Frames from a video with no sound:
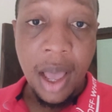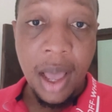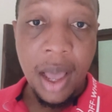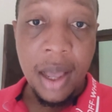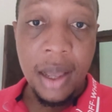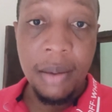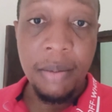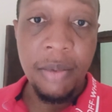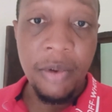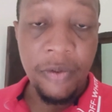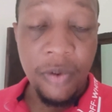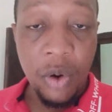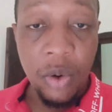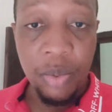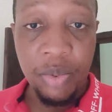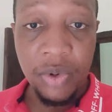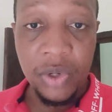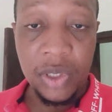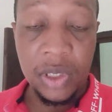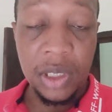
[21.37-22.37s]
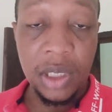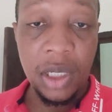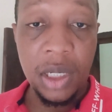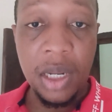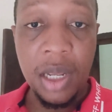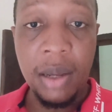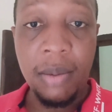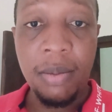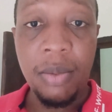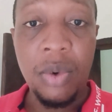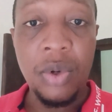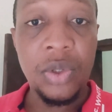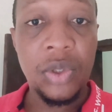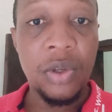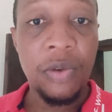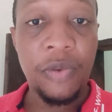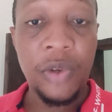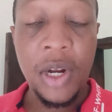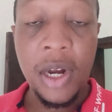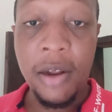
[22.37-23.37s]
Before we proceed, most
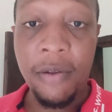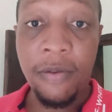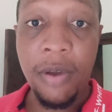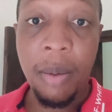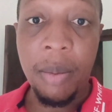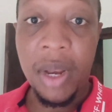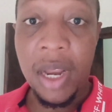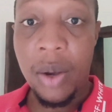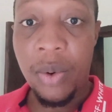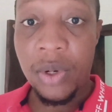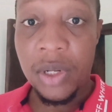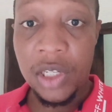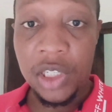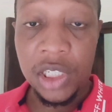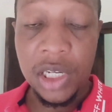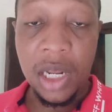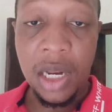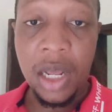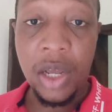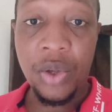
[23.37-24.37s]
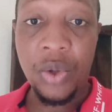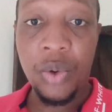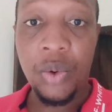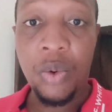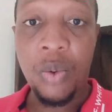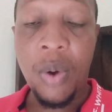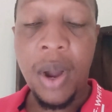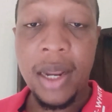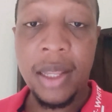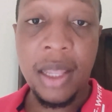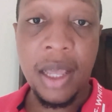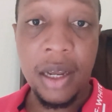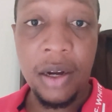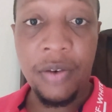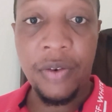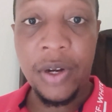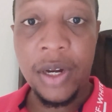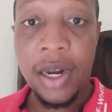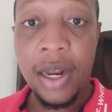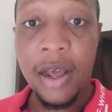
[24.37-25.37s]
of you that are familiar with this channel, you quite
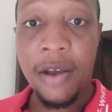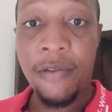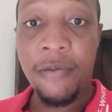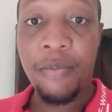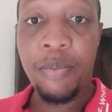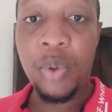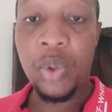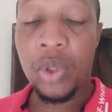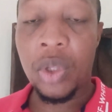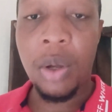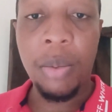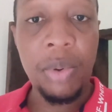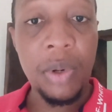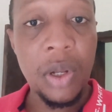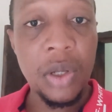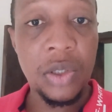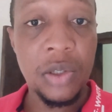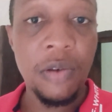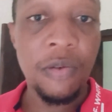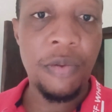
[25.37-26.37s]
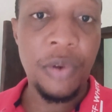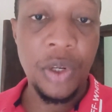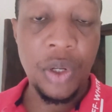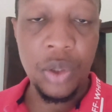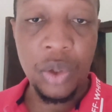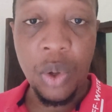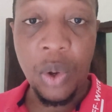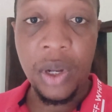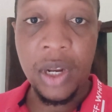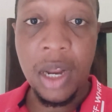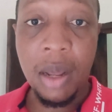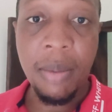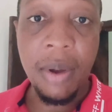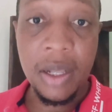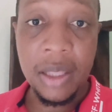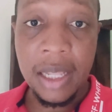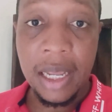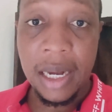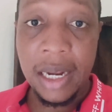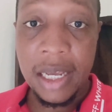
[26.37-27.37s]
agree that I've put up lots of video talking
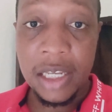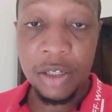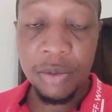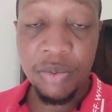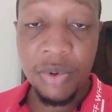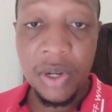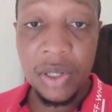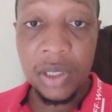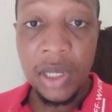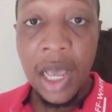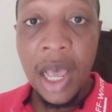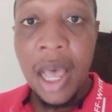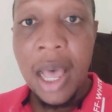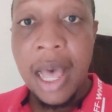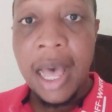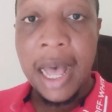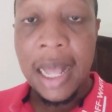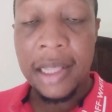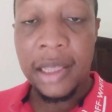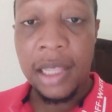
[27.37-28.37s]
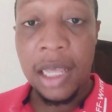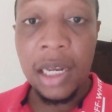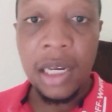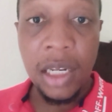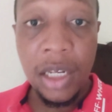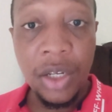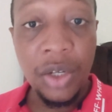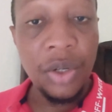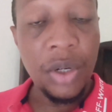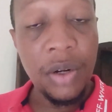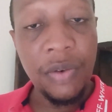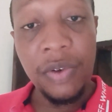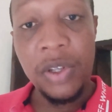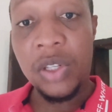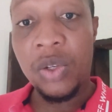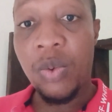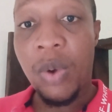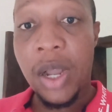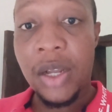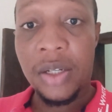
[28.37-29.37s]
about AliExpress and telling you the
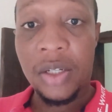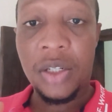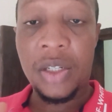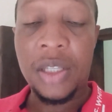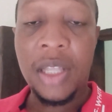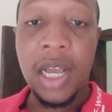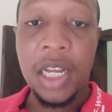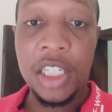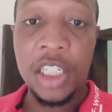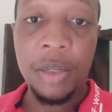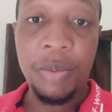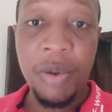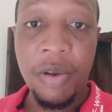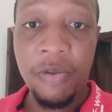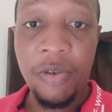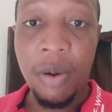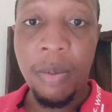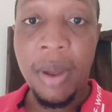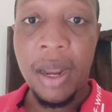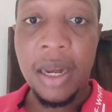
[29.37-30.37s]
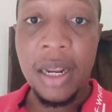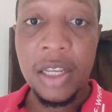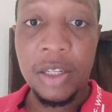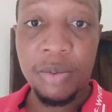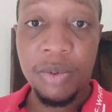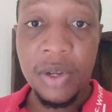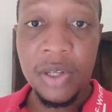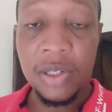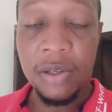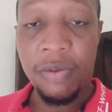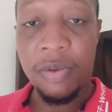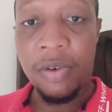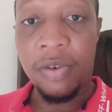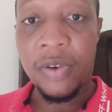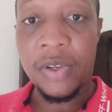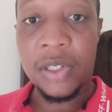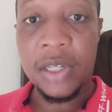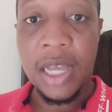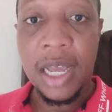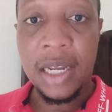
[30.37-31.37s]
reason why you should start shipping from AliExpress if you
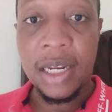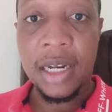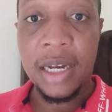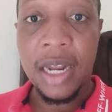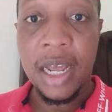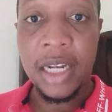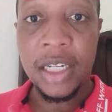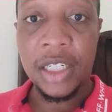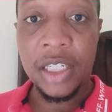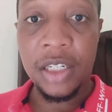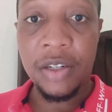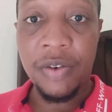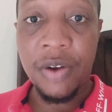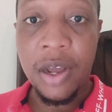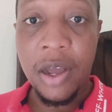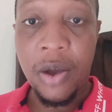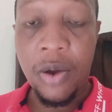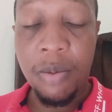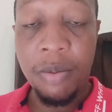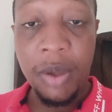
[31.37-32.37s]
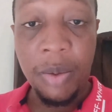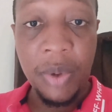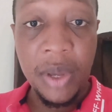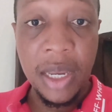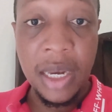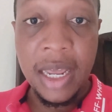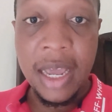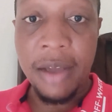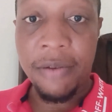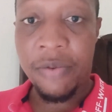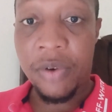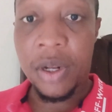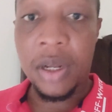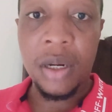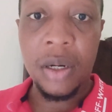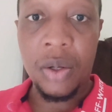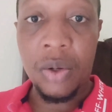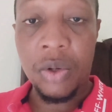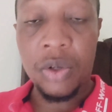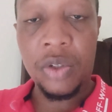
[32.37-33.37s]
reside in Nigeria or maybe any
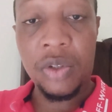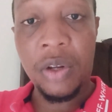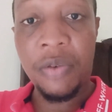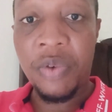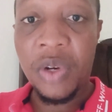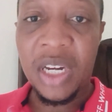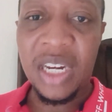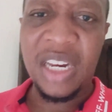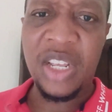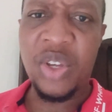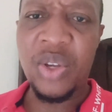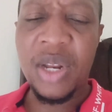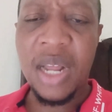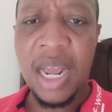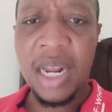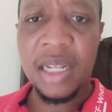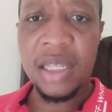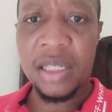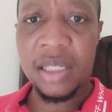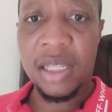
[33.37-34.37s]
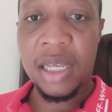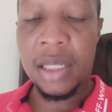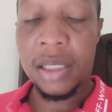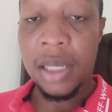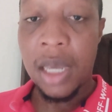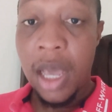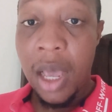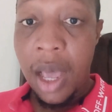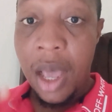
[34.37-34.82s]
African country, even in the United States.